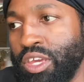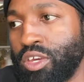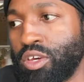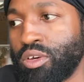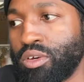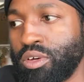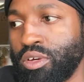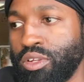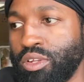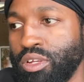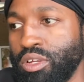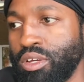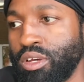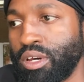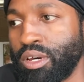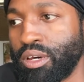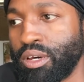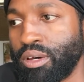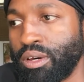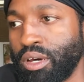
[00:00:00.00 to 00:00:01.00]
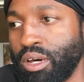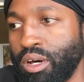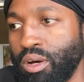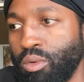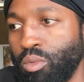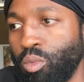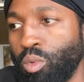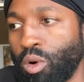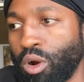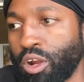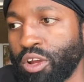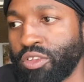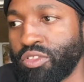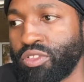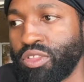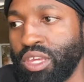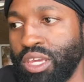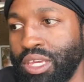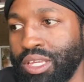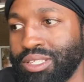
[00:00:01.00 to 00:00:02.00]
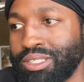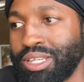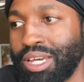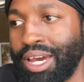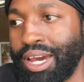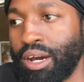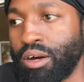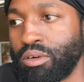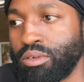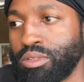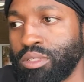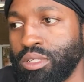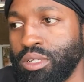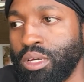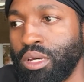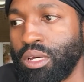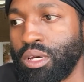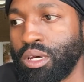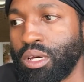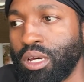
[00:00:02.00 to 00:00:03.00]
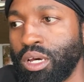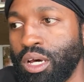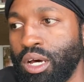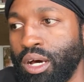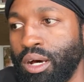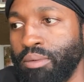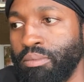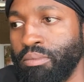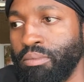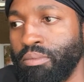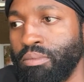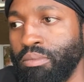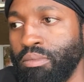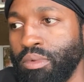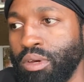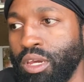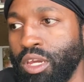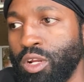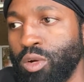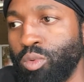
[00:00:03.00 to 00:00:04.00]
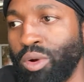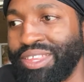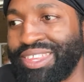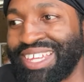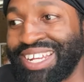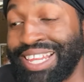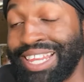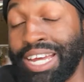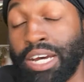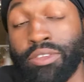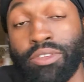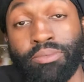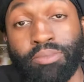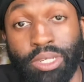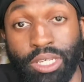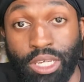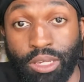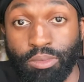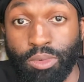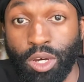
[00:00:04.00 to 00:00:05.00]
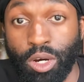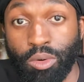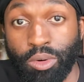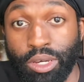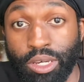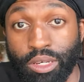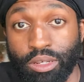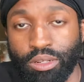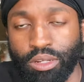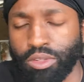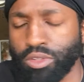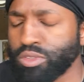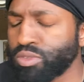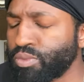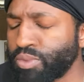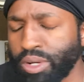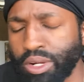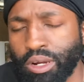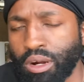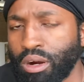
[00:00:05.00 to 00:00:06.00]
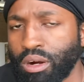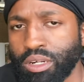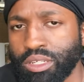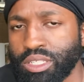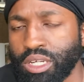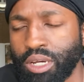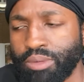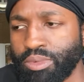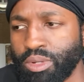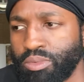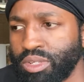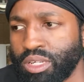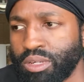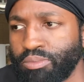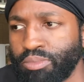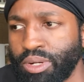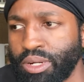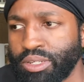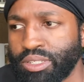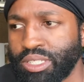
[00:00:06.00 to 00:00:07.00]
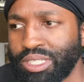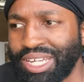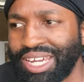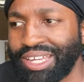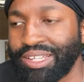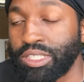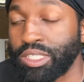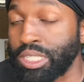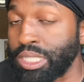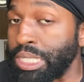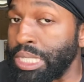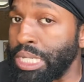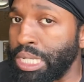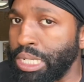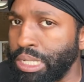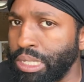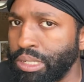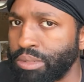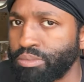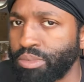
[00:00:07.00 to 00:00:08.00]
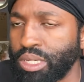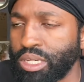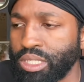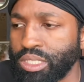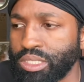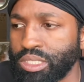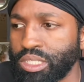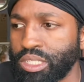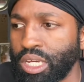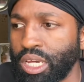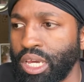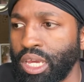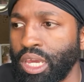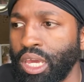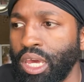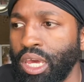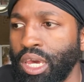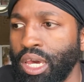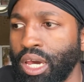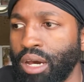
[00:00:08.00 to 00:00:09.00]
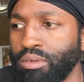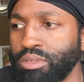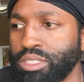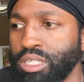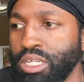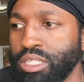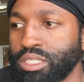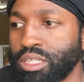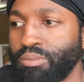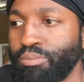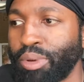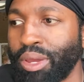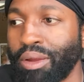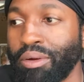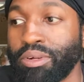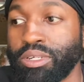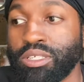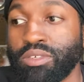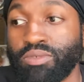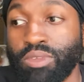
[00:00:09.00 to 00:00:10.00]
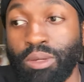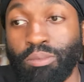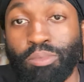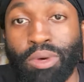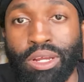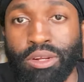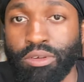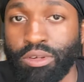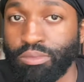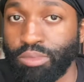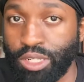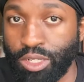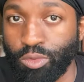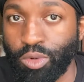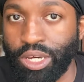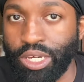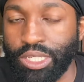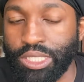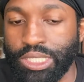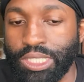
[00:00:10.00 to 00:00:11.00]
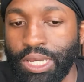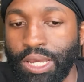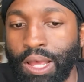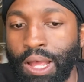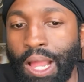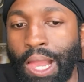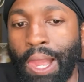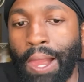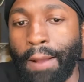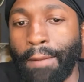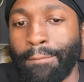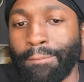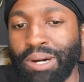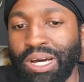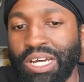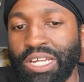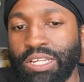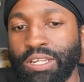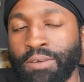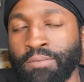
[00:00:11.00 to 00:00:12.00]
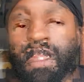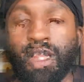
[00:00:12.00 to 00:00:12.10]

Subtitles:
could work things out in a way that allowed them to keep going. Now, those were very hard times. I wouldn't compare today to then, because today I would say is comparatively better in many ways, but